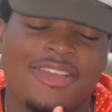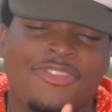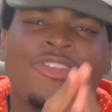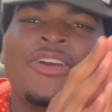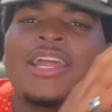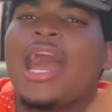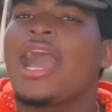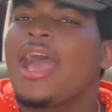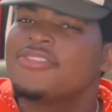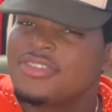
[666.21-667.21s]
like for real. And
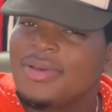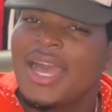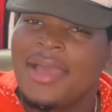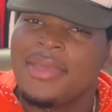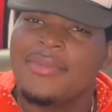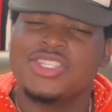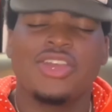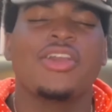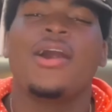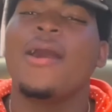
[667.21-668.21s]
I got some behind me, I'm gonna
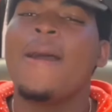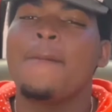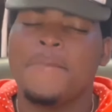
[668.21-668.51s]
show y'all.